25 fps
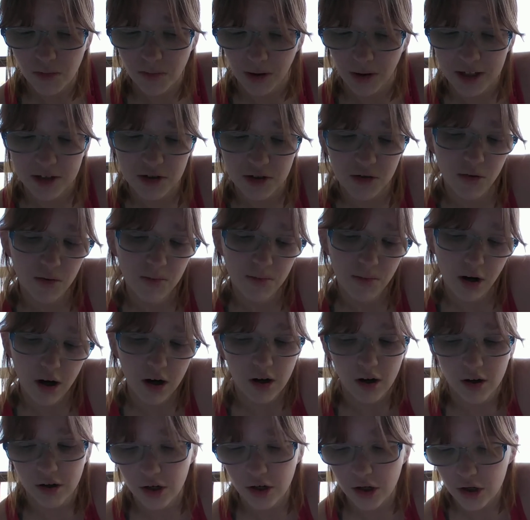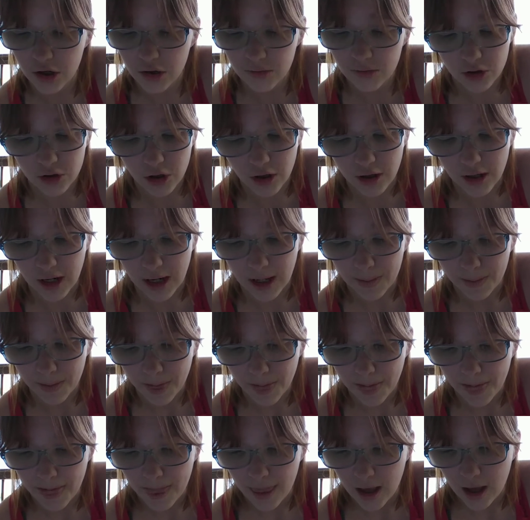place or embark on a new journey.
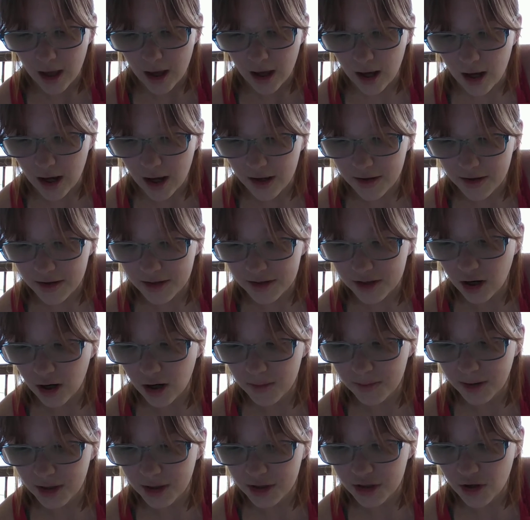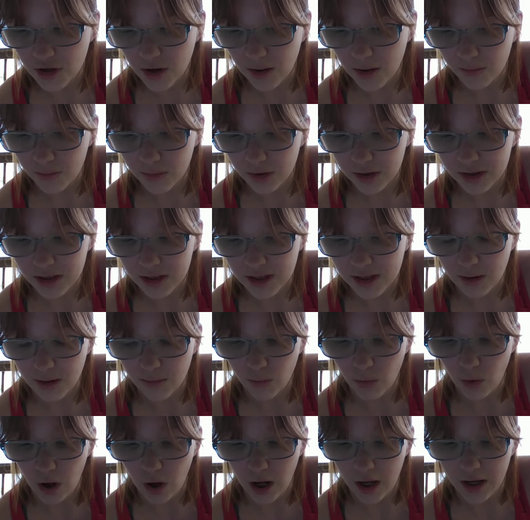This card may show up when
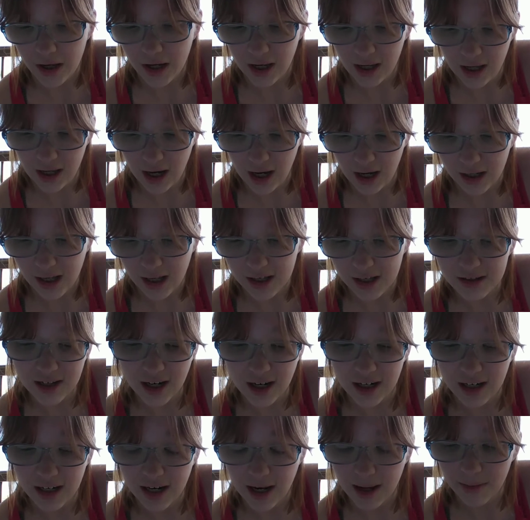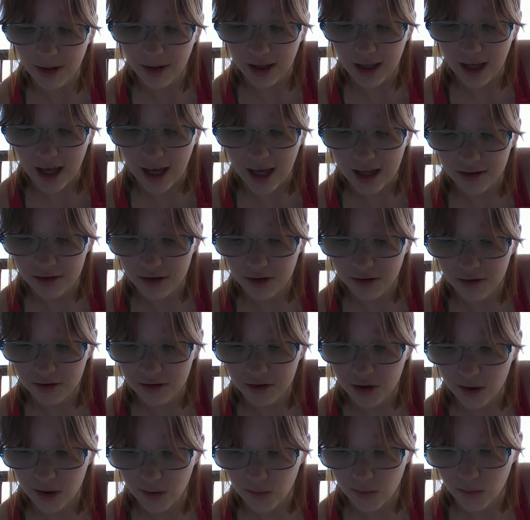someone young and dynamic
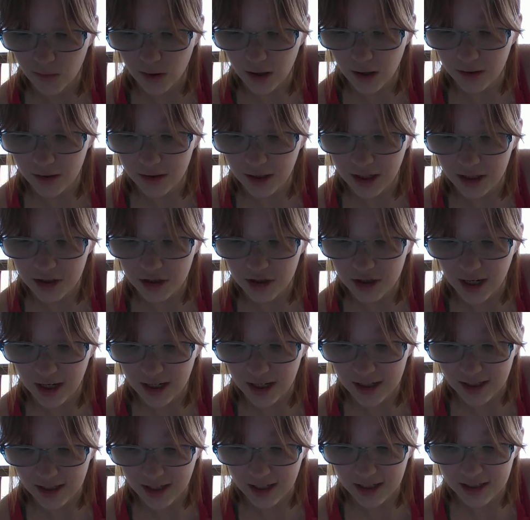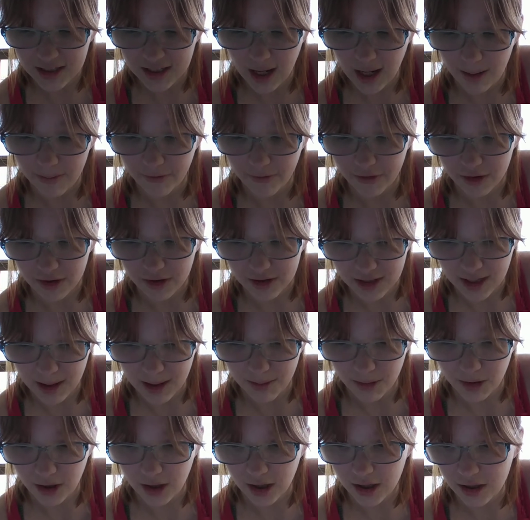enters your world and shakes things up. For
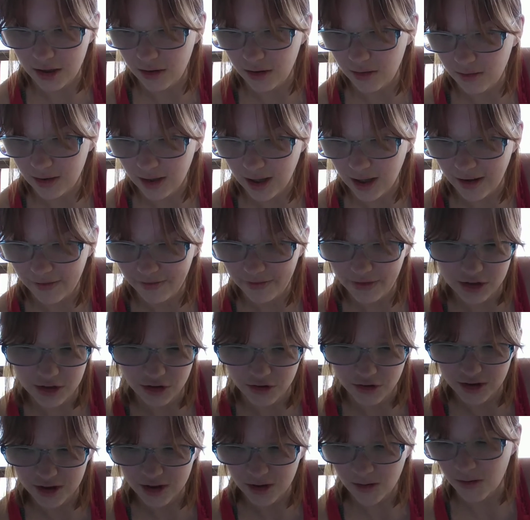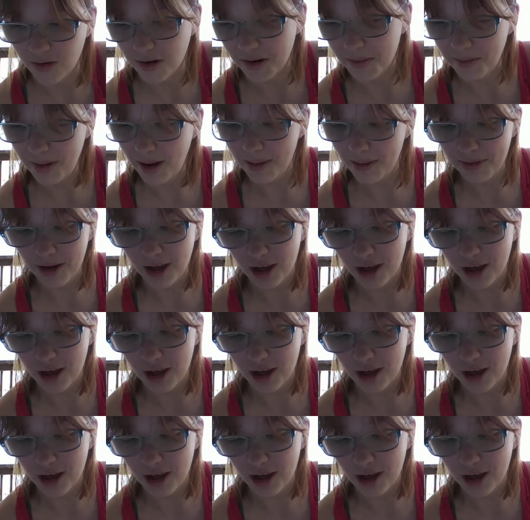example, a new love interest or a peppy